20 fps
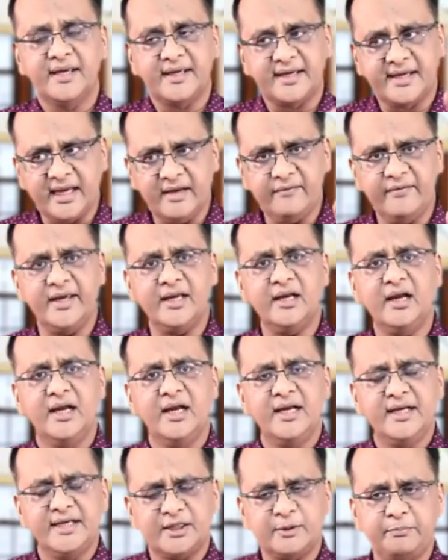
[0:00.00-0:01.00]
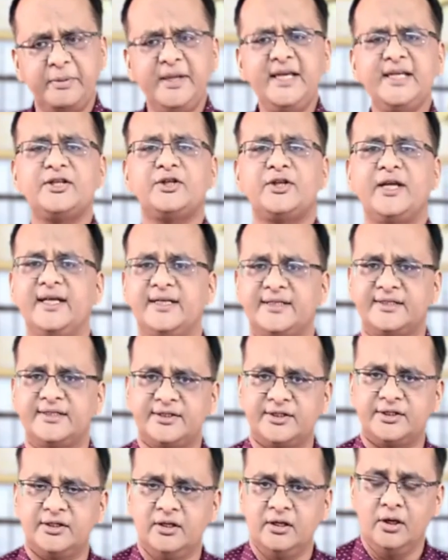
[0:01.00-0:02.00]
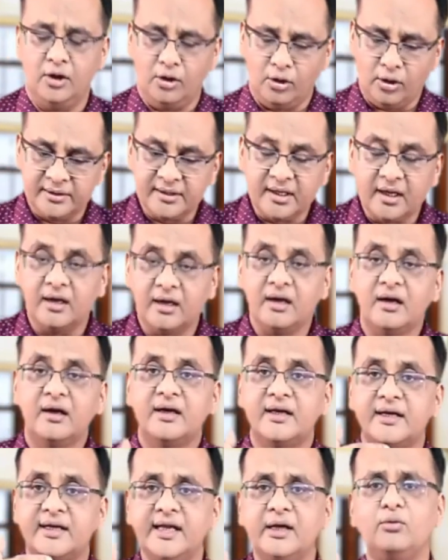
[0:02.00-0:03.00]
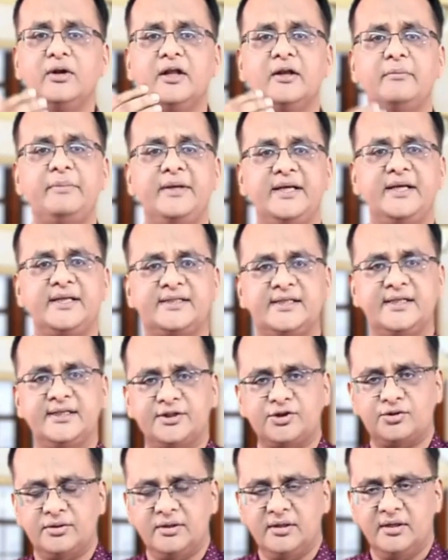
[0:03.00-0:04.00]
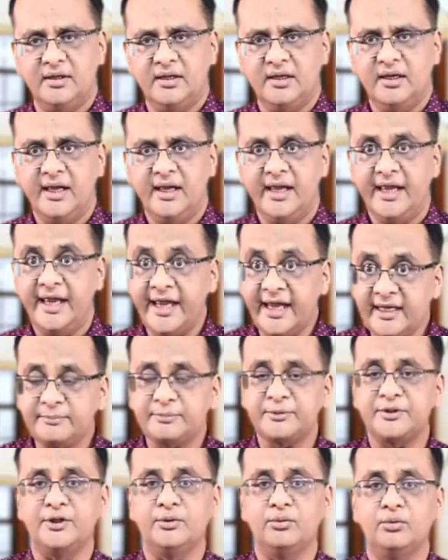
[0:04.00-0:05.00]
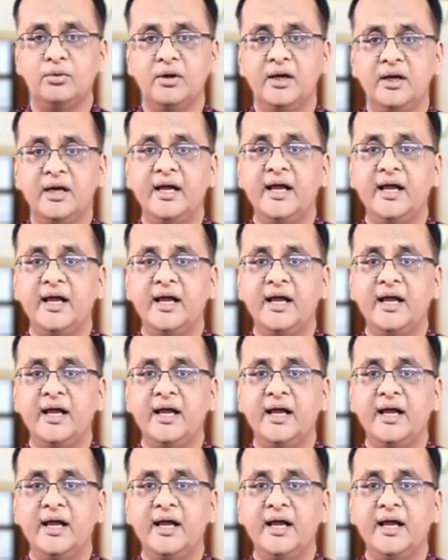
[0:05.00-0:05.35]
Giving speed tests on a regular basis helps you